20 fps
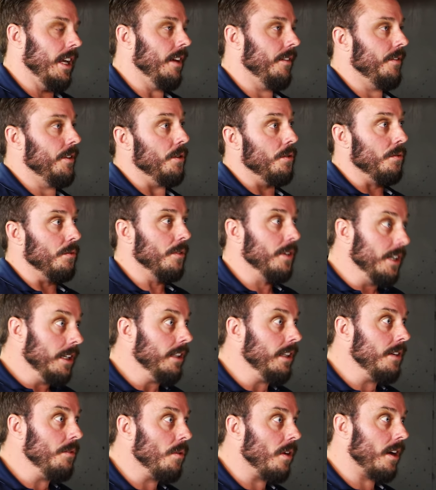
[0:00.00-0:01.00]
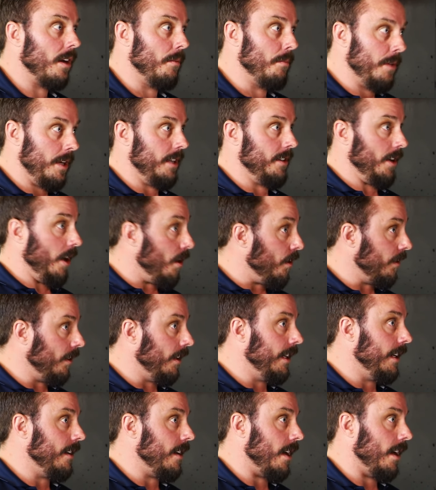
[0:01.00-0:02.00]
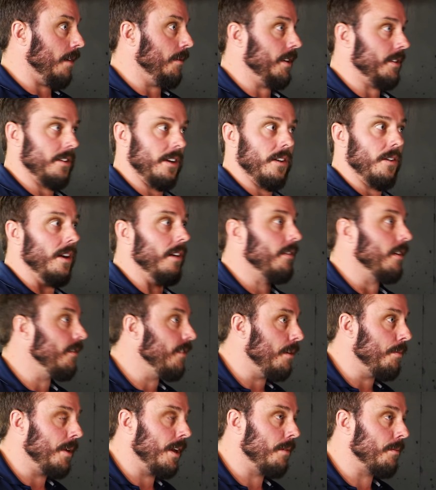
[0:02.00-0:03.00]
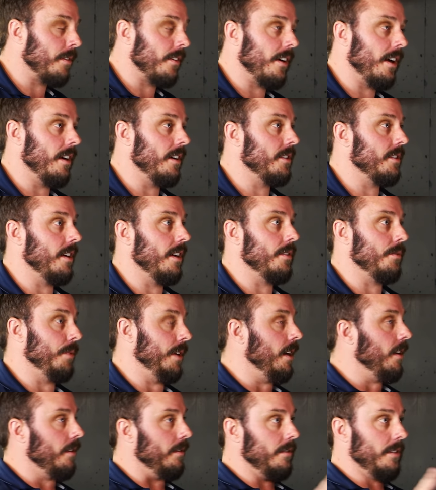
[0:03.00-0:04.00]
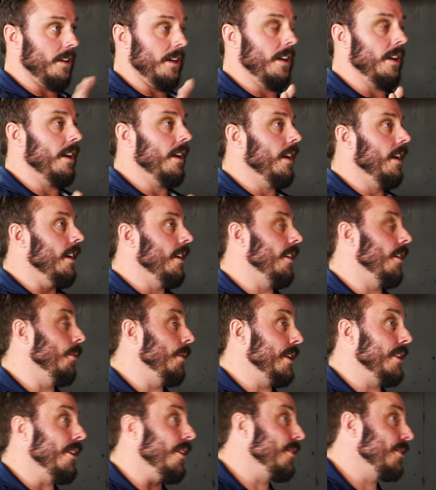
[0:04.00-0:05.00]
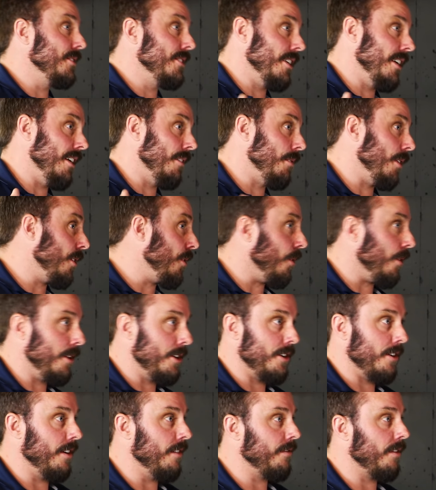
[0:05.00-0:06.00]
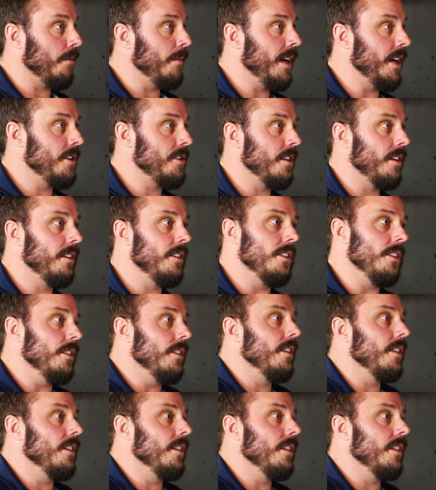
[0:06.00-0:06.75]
If you really want to be totally anonymous, I know every VPN provider says we don't. You know, we don't uh, record your information.